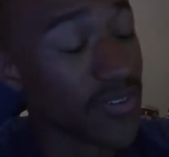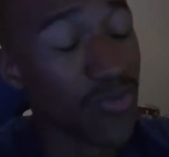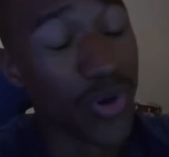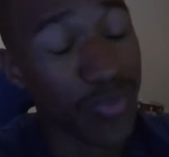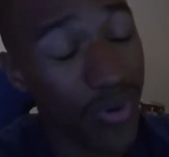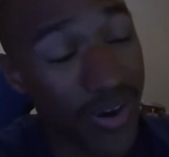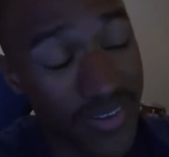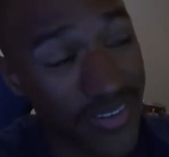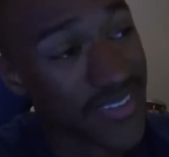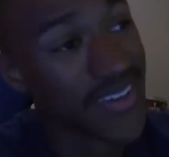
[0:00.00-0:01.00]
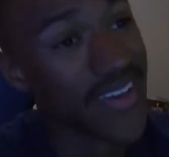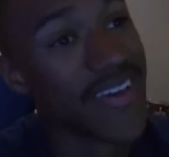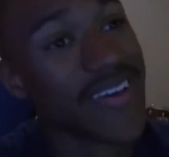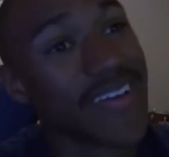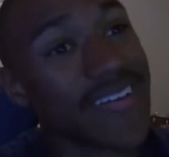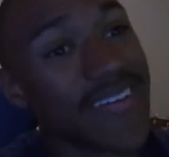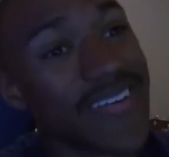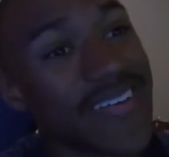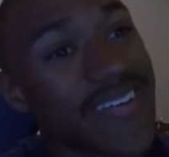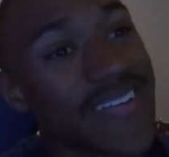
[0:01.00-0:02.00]
of one product, and
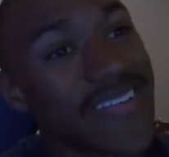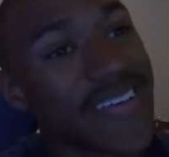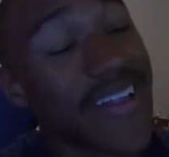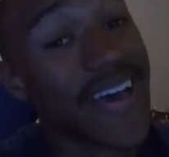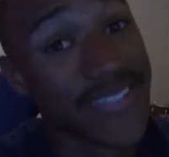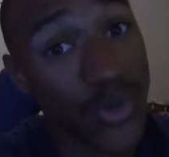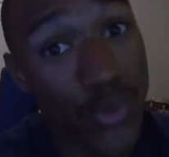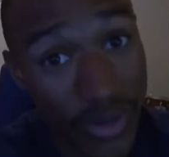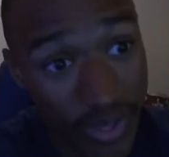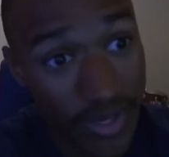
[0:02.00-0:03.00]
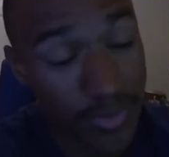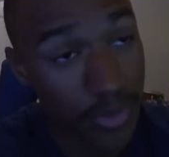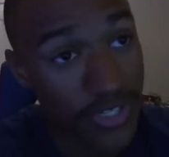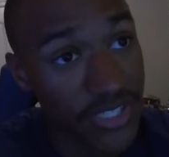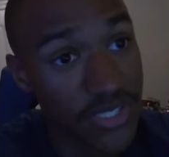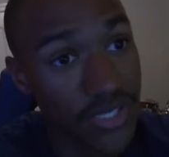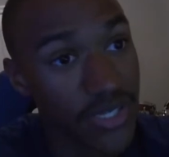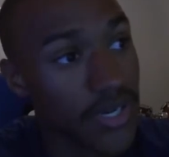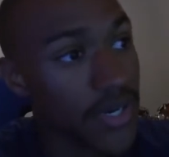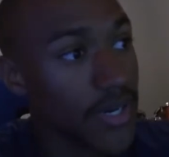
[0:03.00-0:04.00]
it has a quick expiration
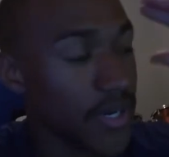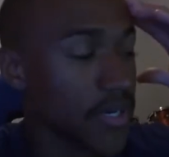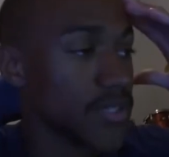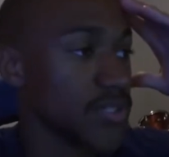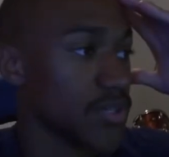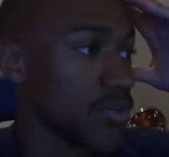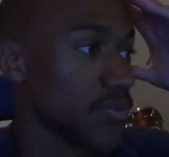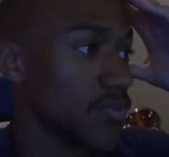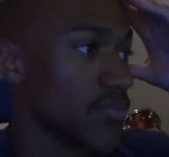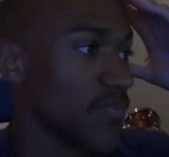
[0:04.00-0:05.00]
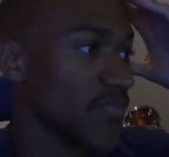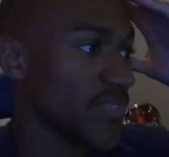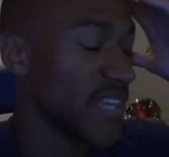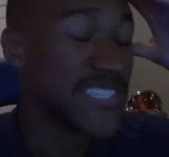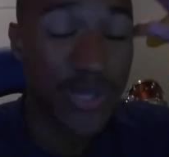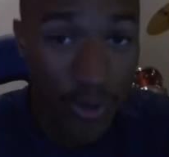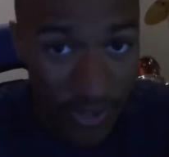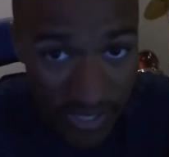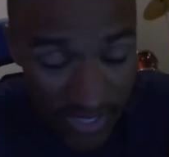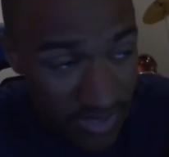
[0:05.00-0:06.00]
date. So it's a
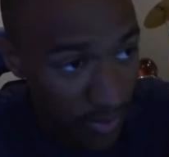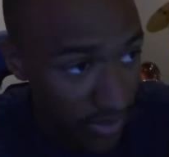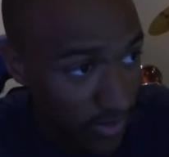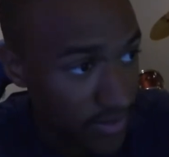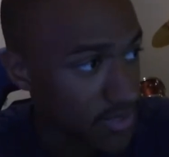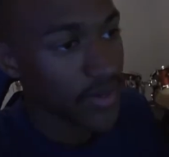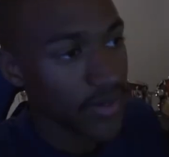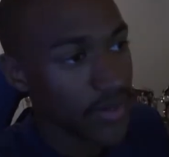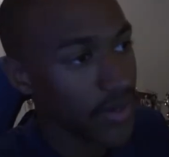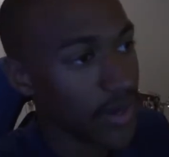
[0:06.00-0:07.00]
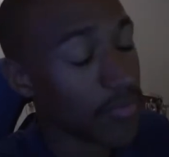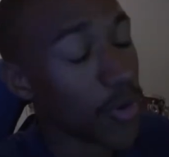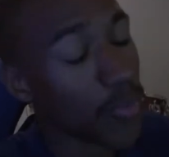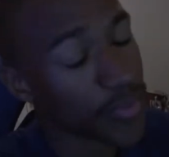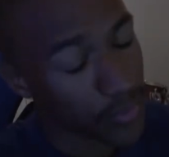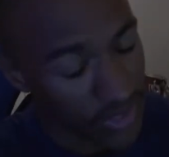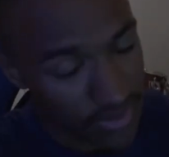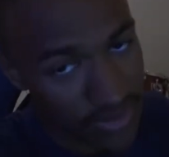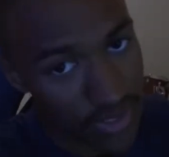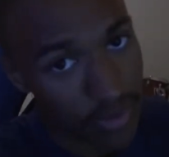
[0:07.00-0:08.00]
learning experience. I'm hoping we can
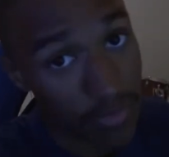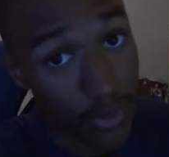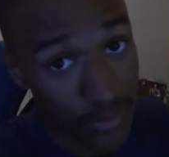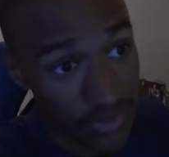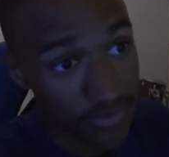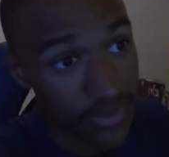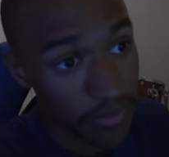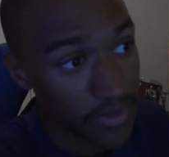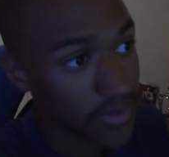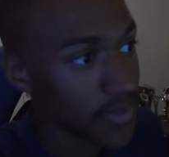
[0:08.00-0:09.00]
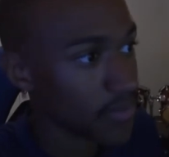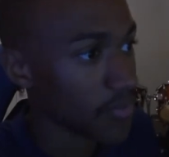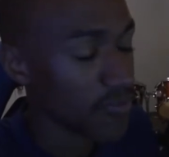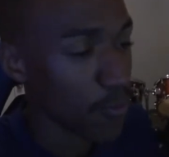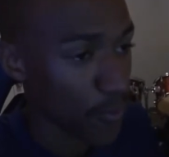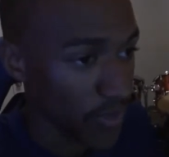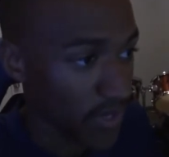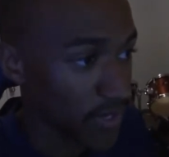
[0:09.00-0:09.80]
sell most of them before they